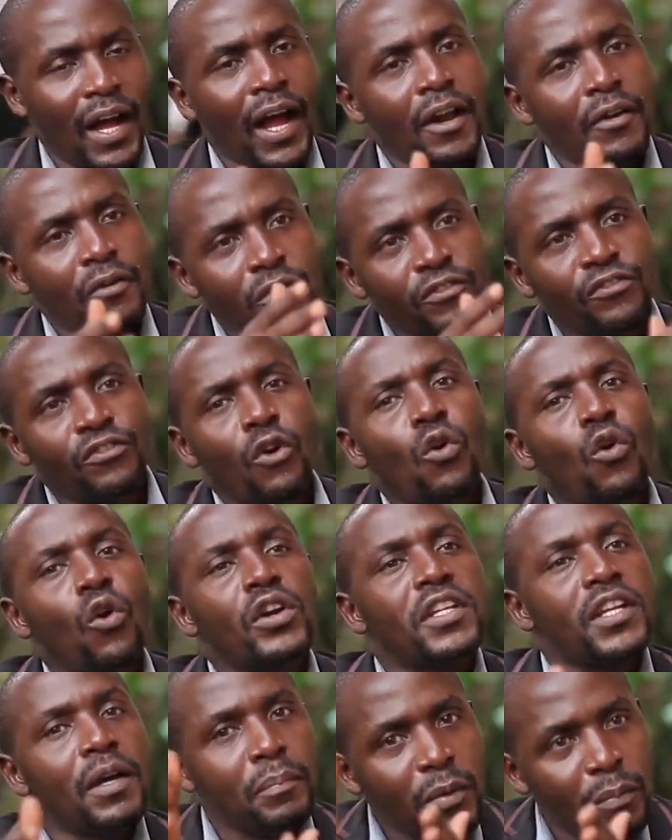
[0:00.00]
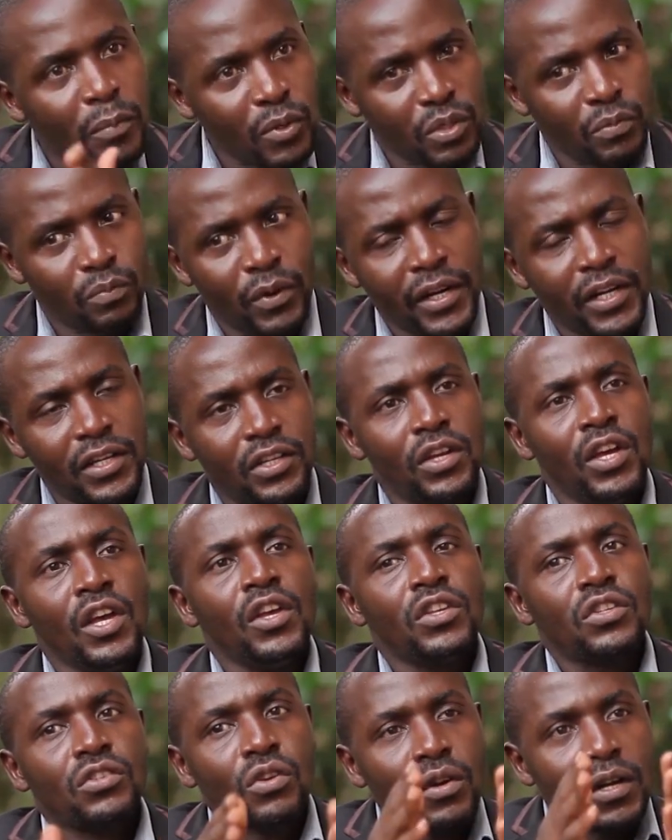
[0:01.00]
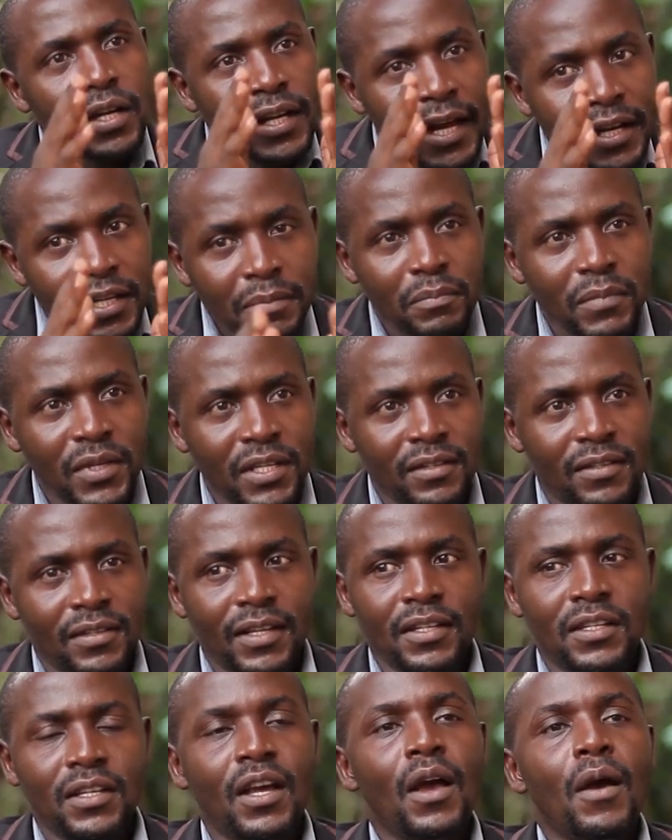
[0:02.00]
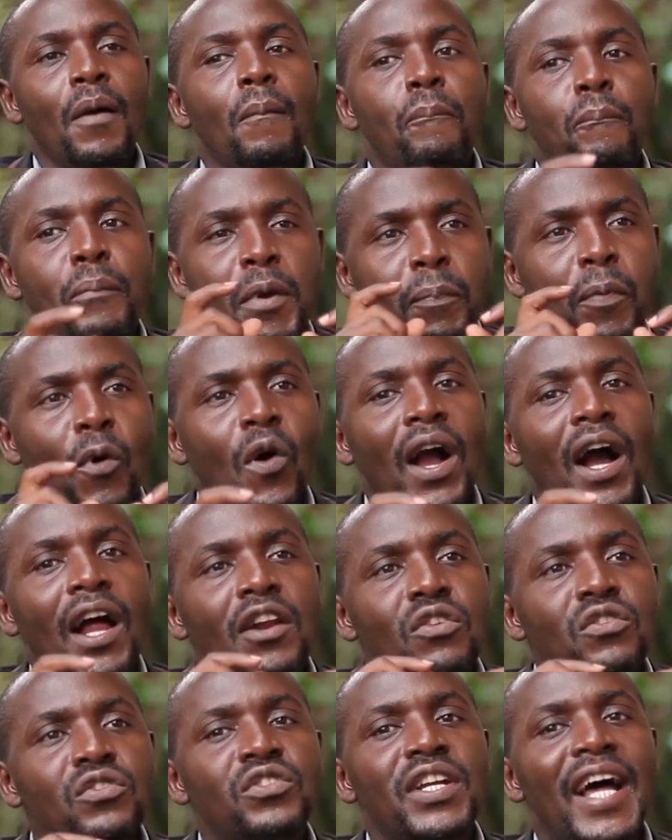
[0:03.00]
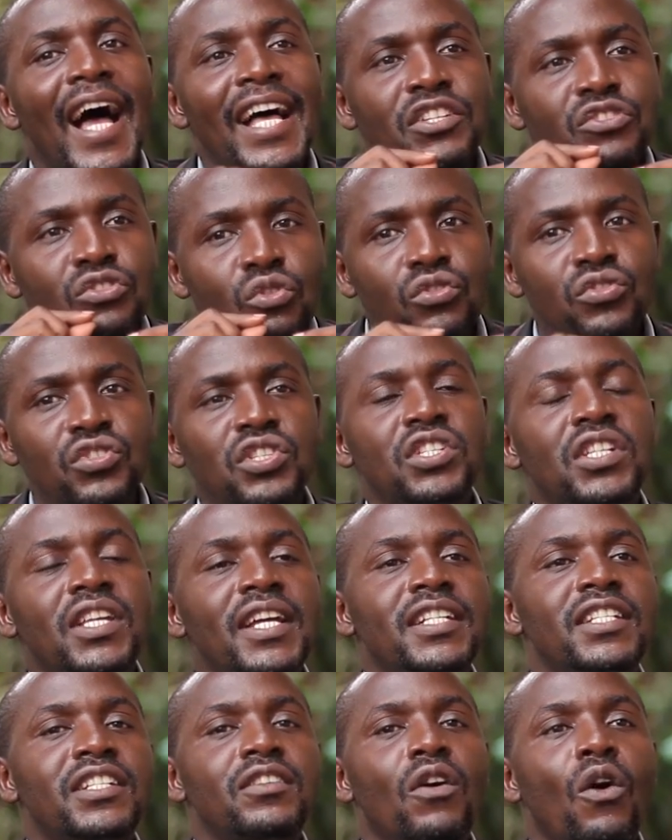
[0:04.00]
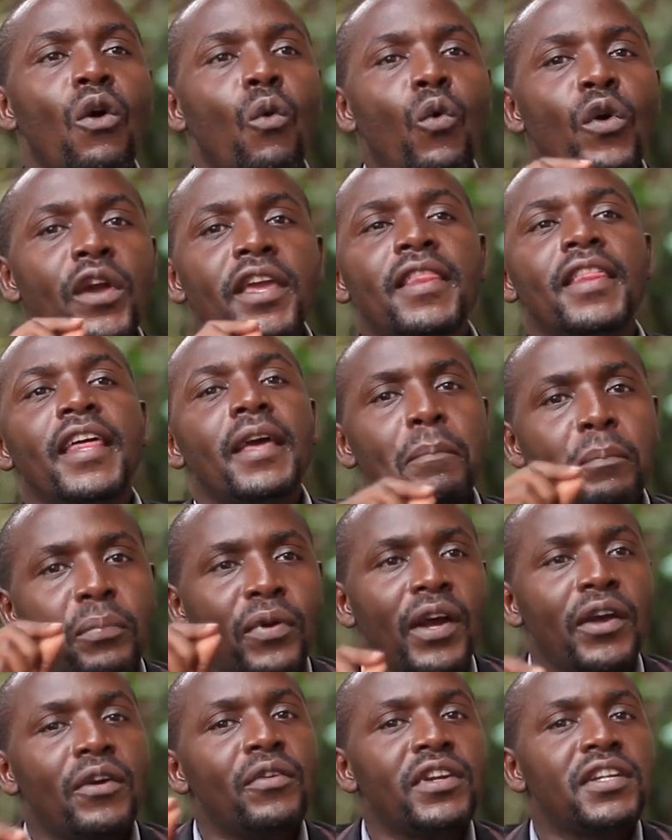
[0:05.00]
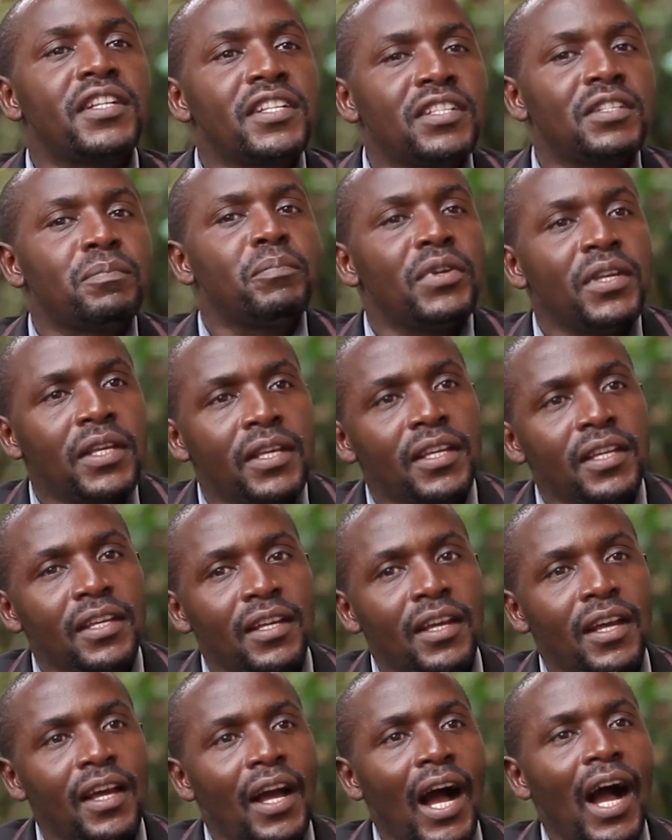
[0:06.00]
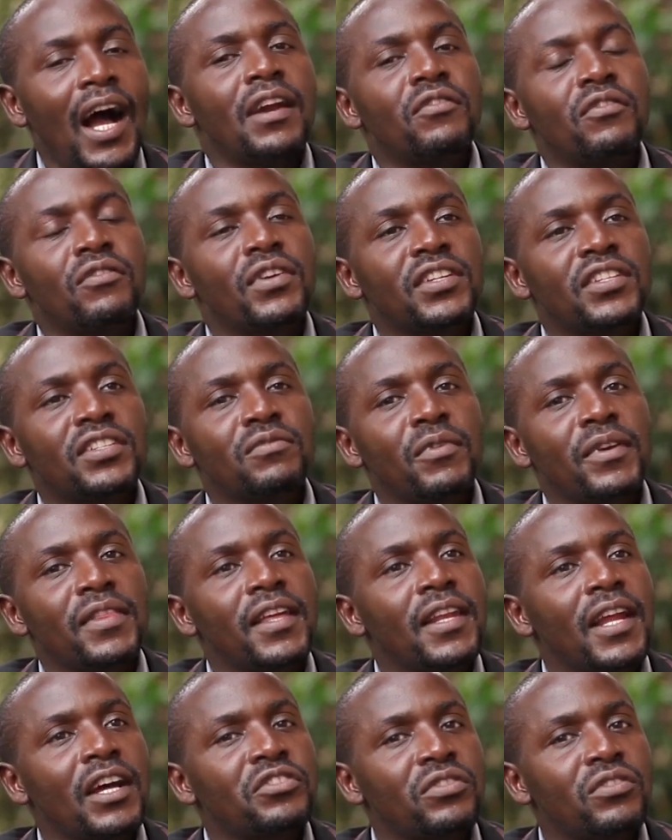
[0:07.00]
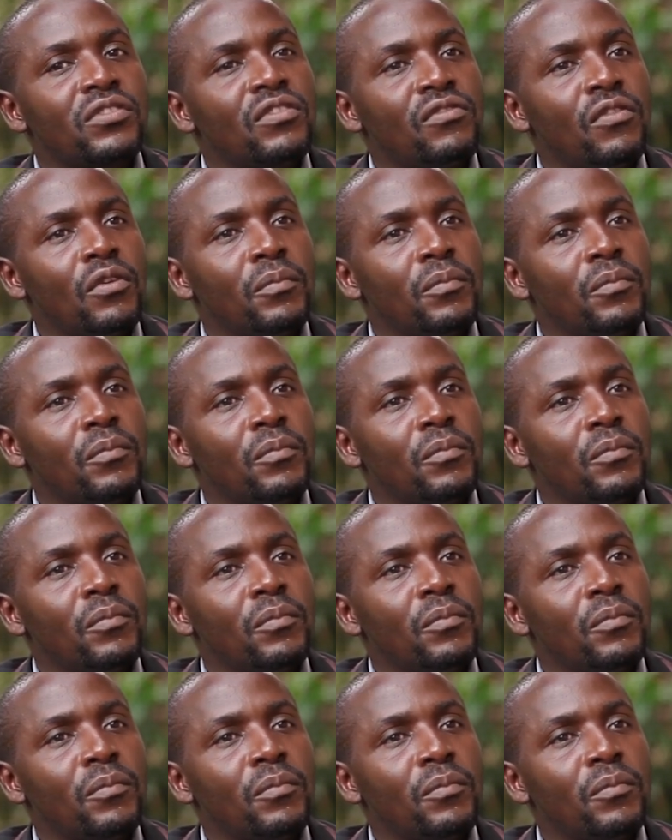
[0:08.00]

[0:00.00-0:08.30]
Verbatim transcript: And we forgot the people's priority. So that means that people cannot associate with the priorities being addressed with the national